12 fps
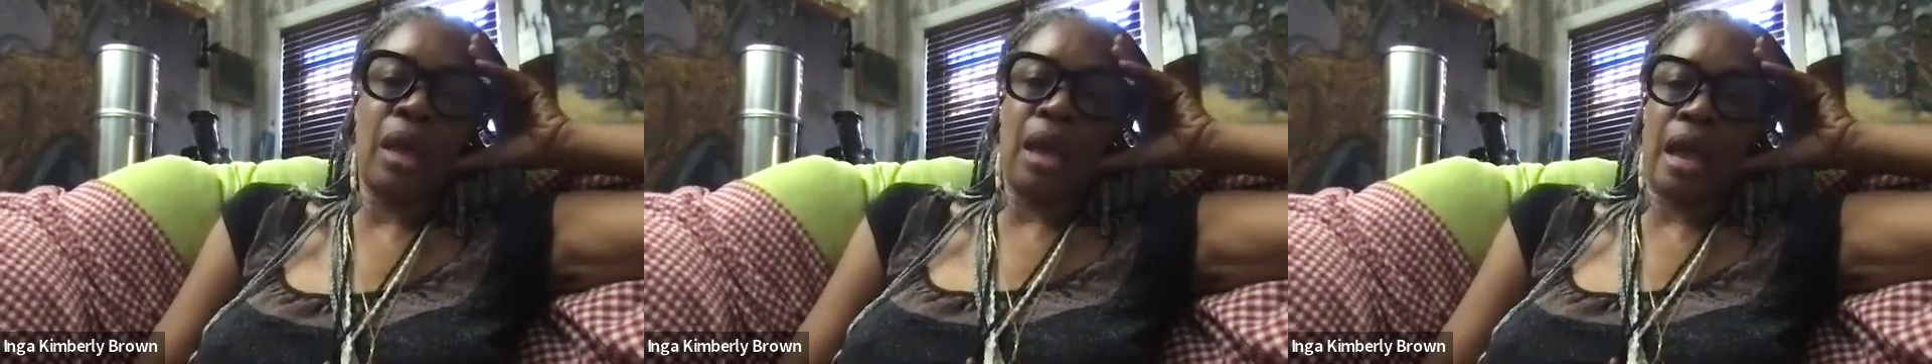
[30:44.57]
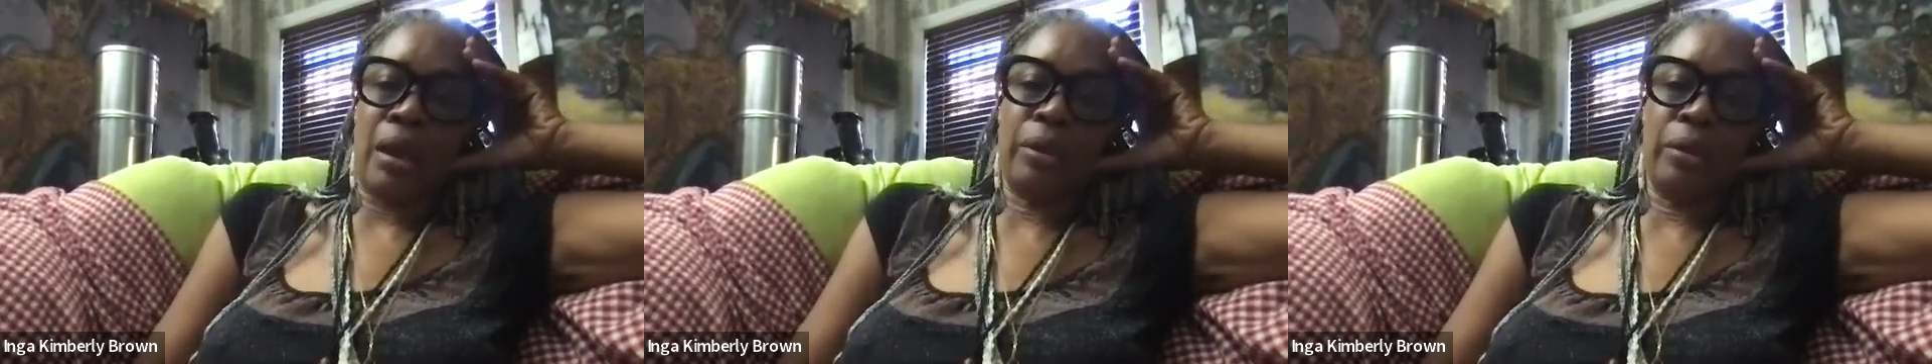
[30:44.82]

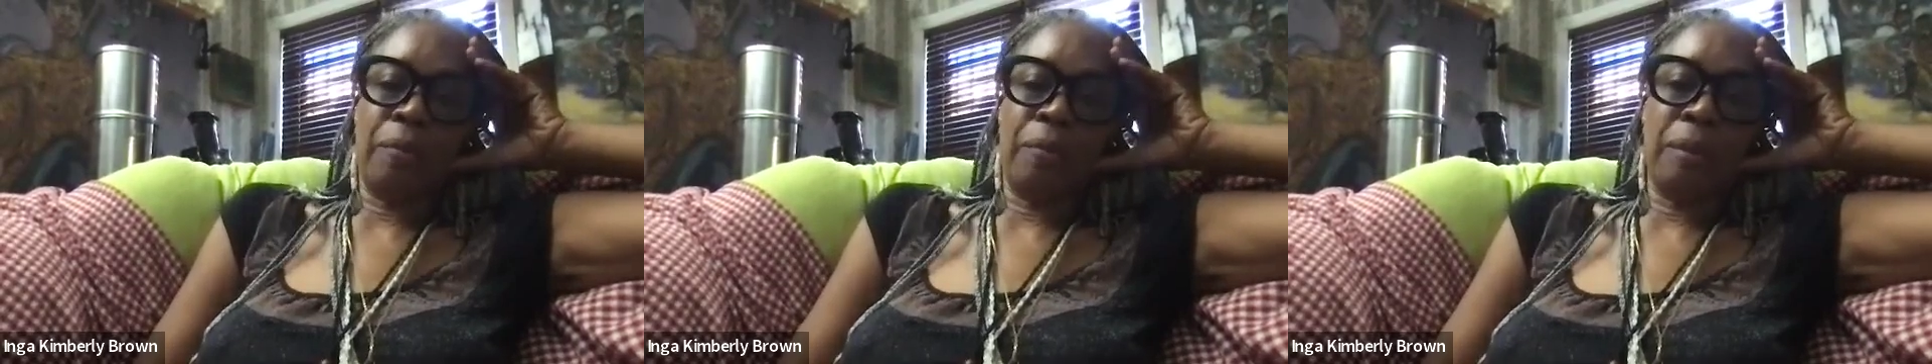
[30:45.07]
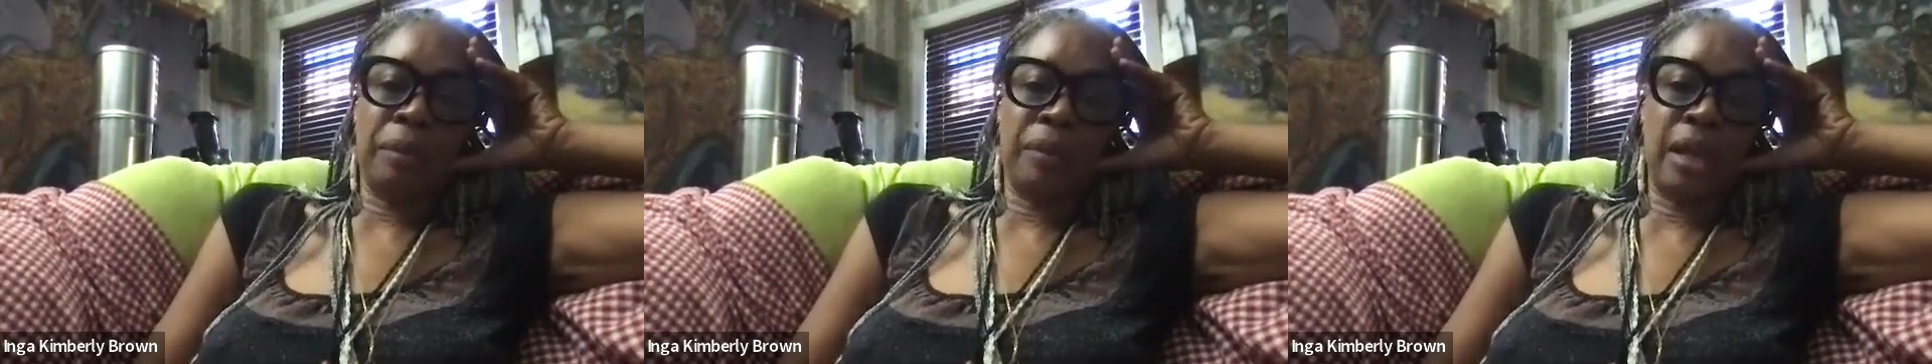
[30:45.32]
I don't know if
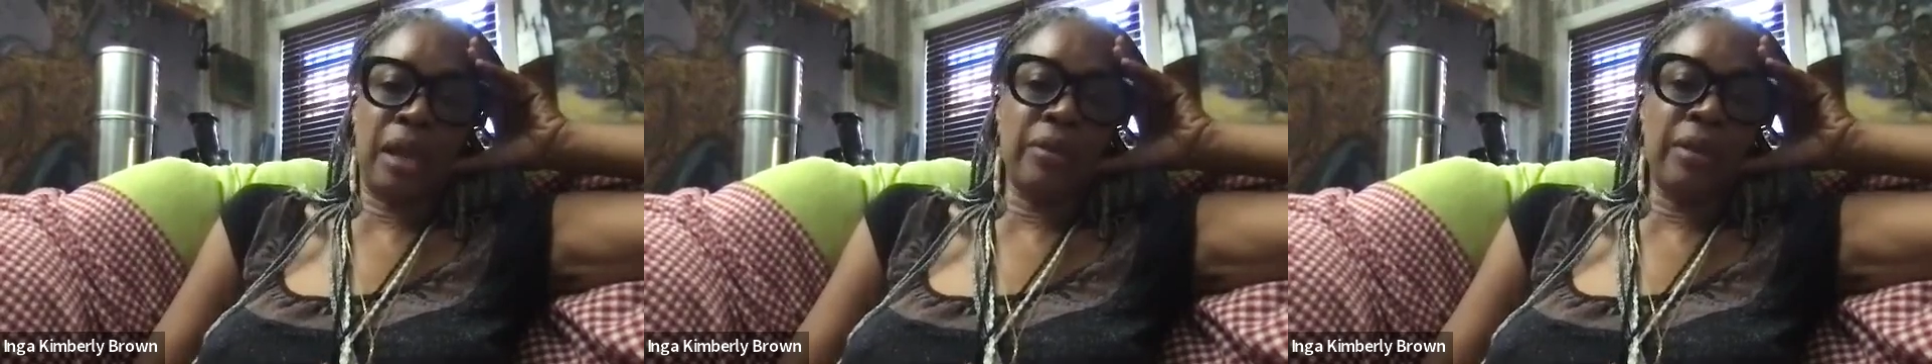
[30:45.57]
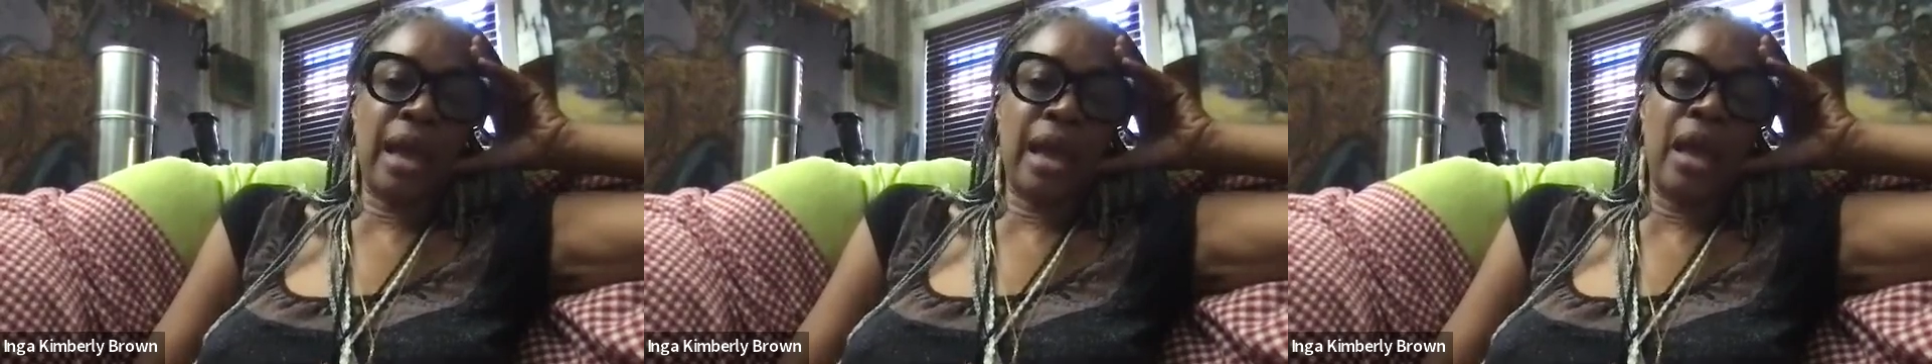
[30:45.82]
people tell you
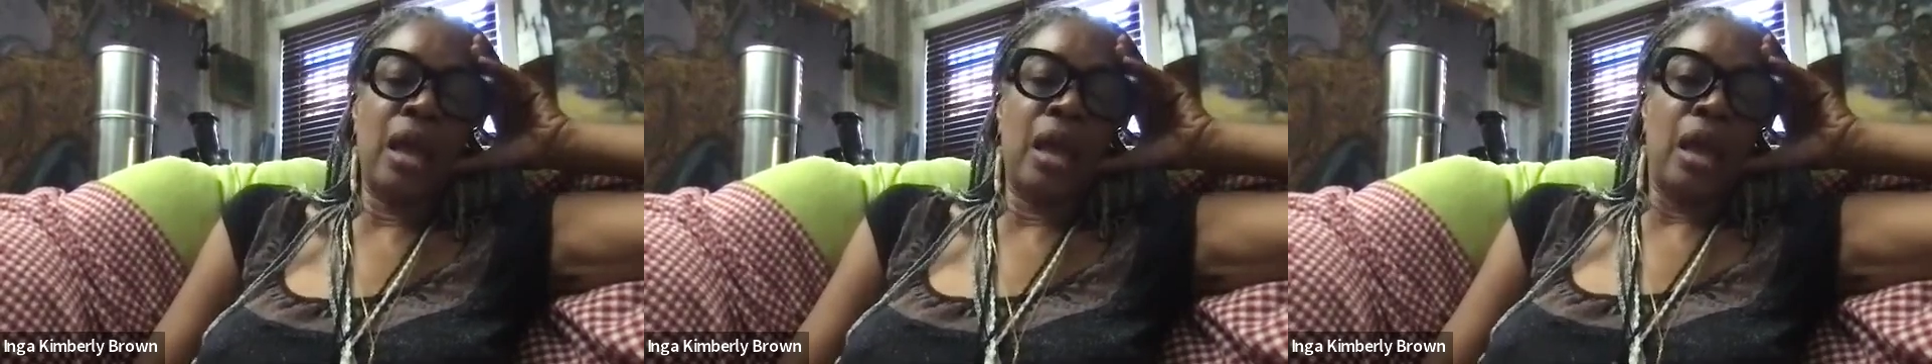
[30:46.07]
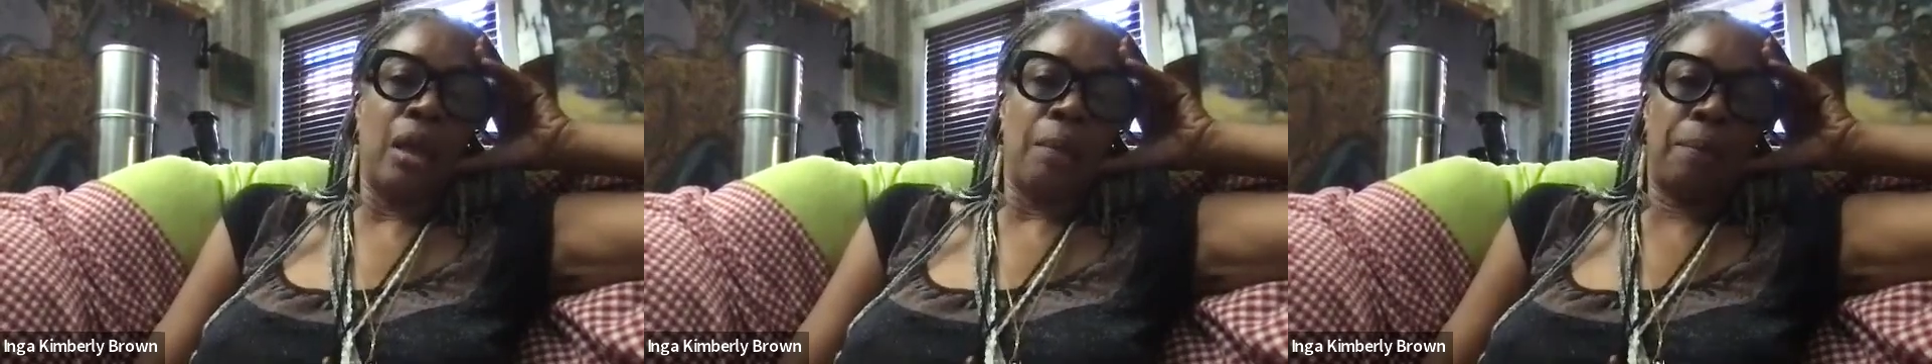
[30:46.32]
that,
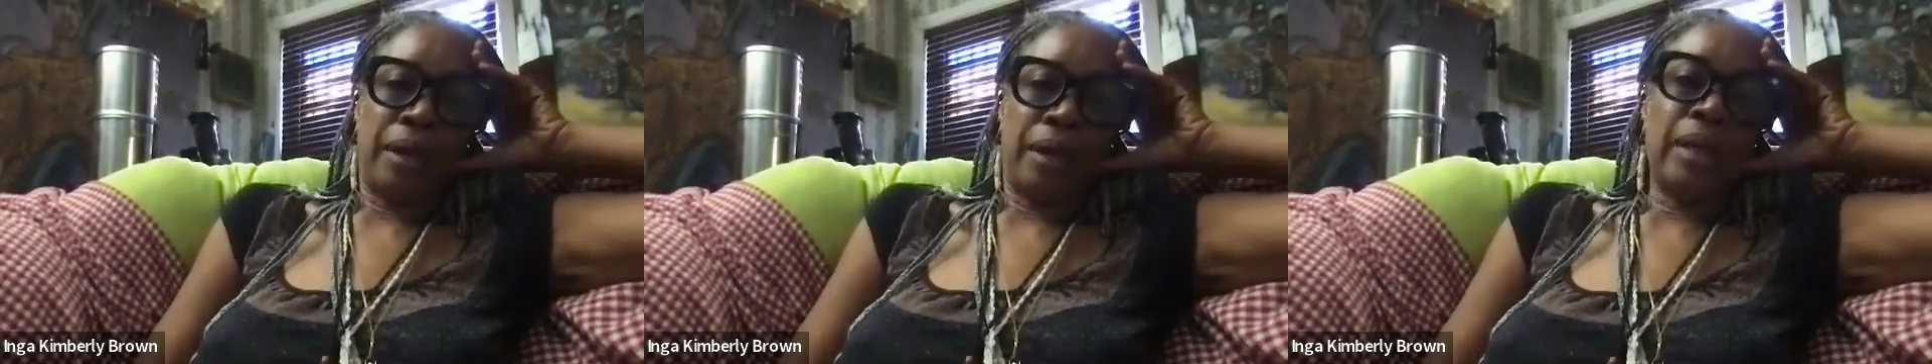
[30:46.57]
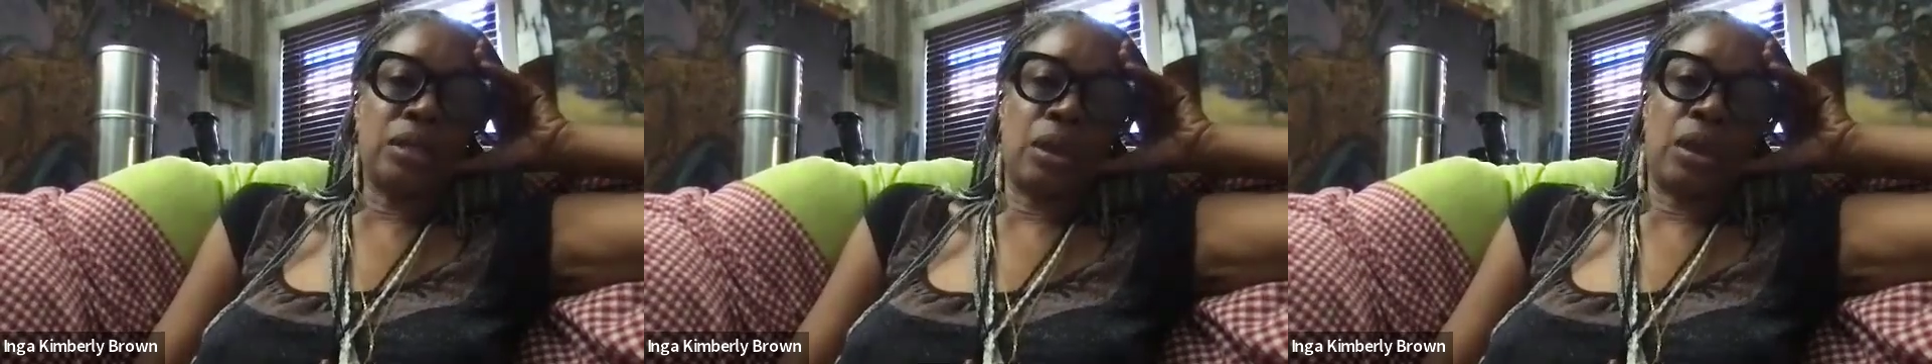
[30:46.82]
but it
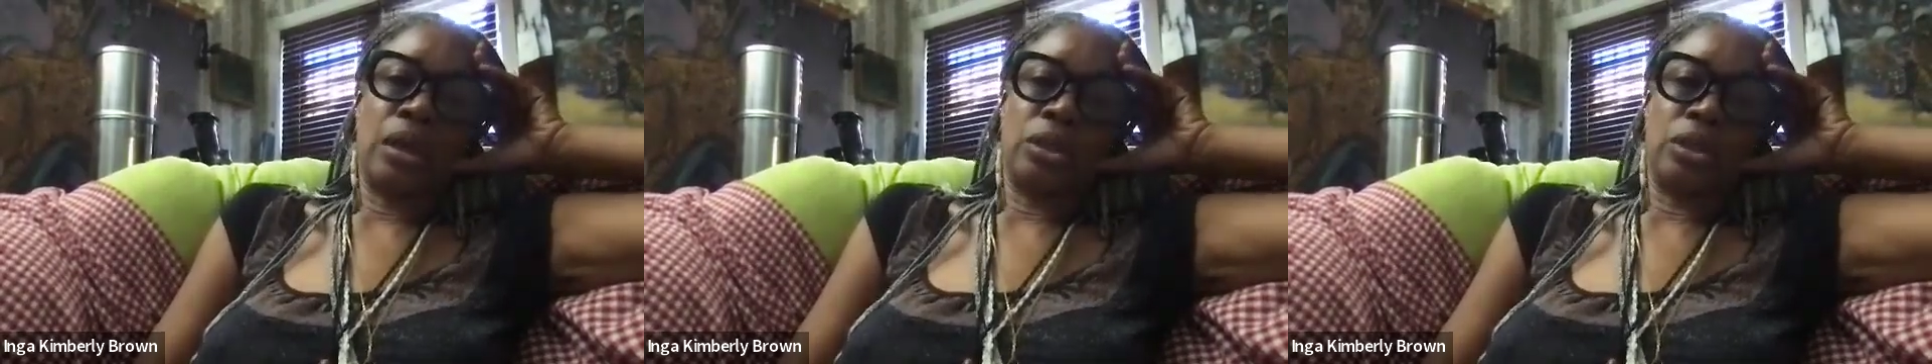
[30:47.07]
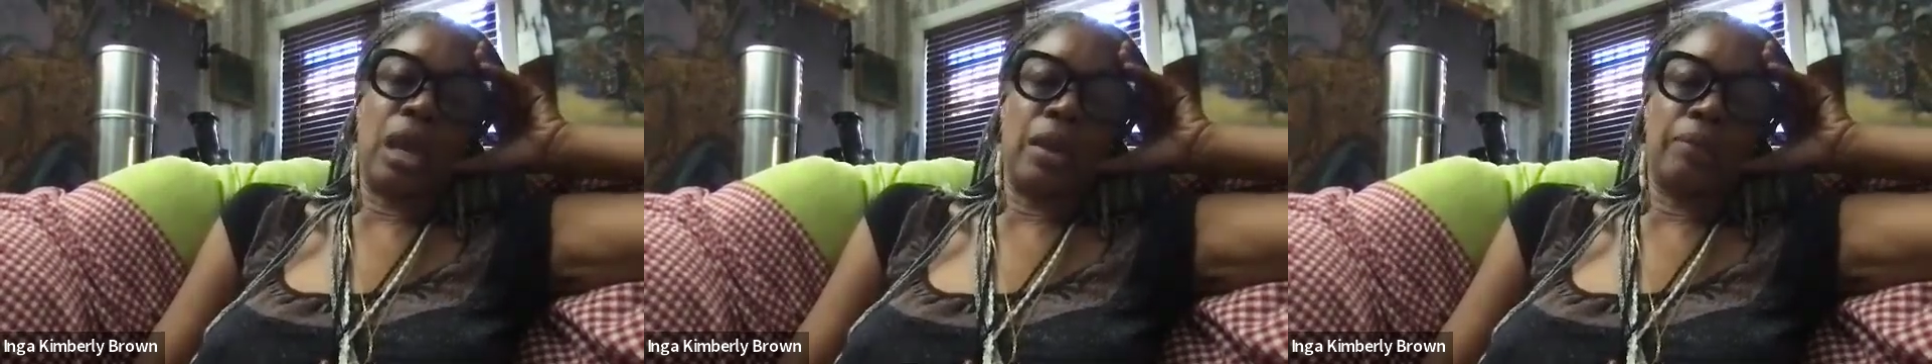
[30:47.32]
is a hard
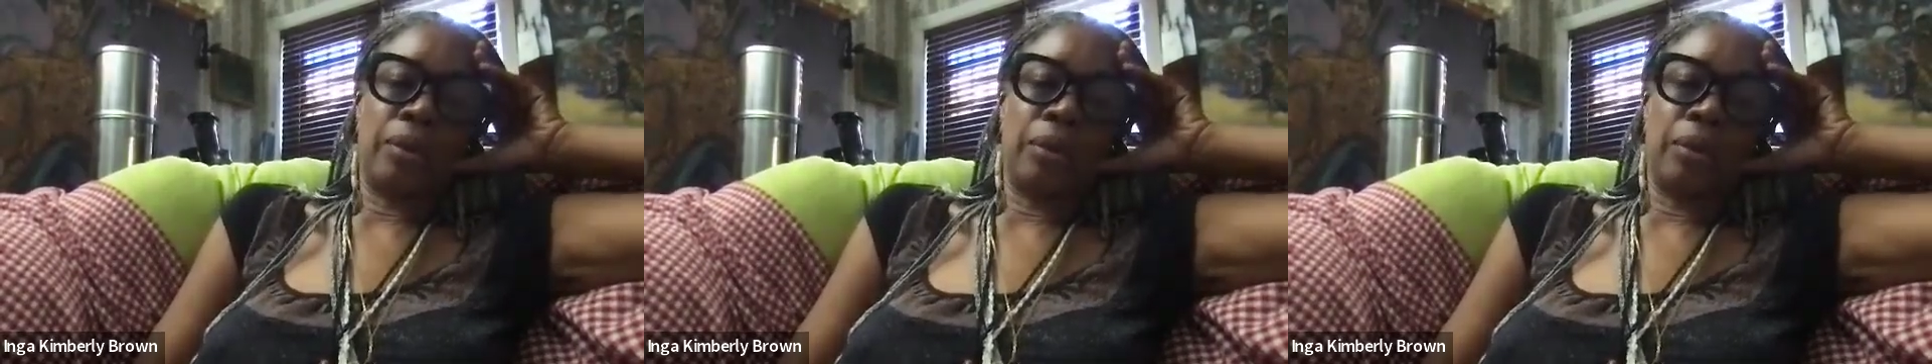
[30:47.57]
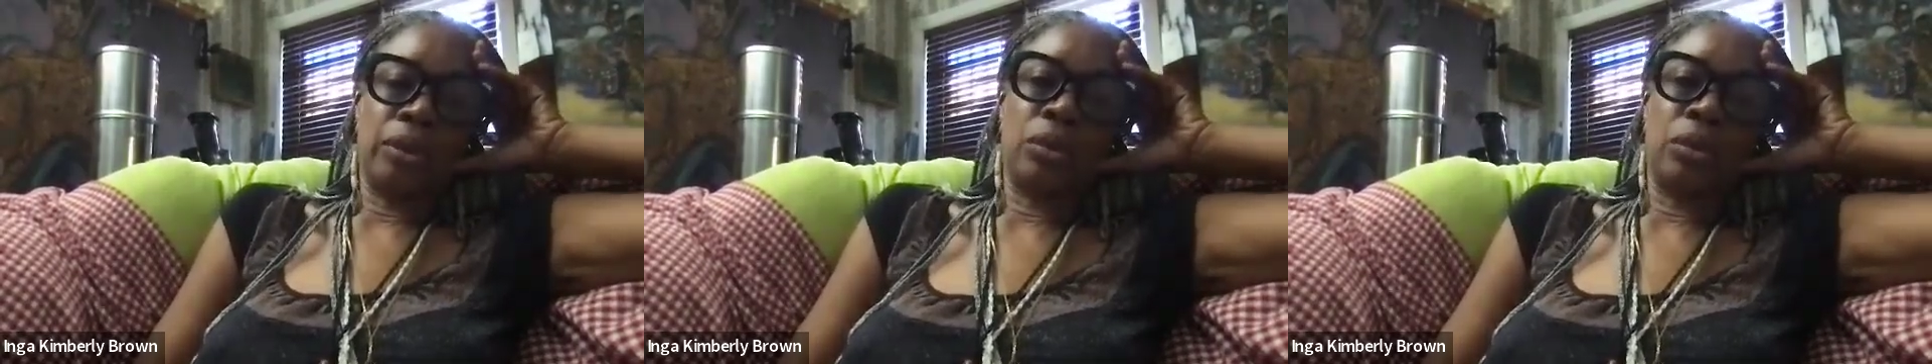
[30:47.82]
job
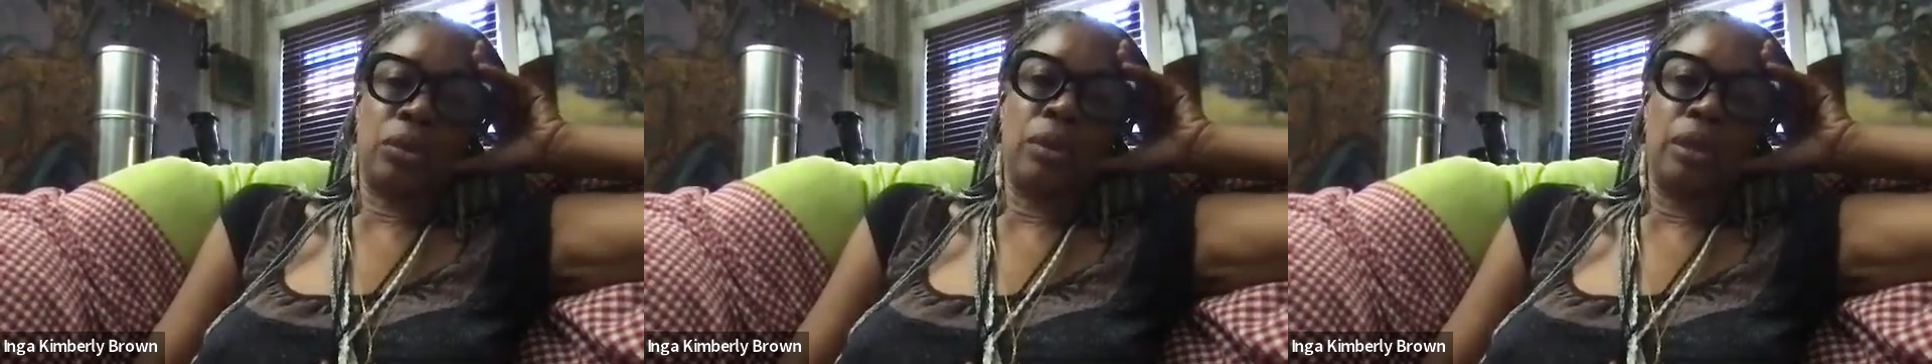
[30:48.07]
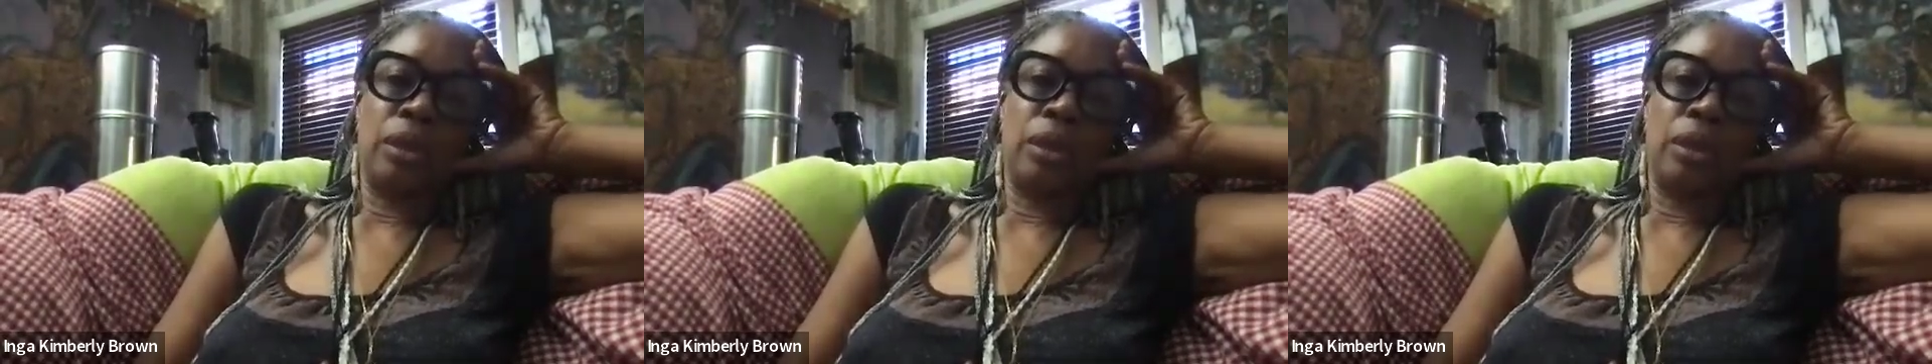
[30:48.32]
going to school.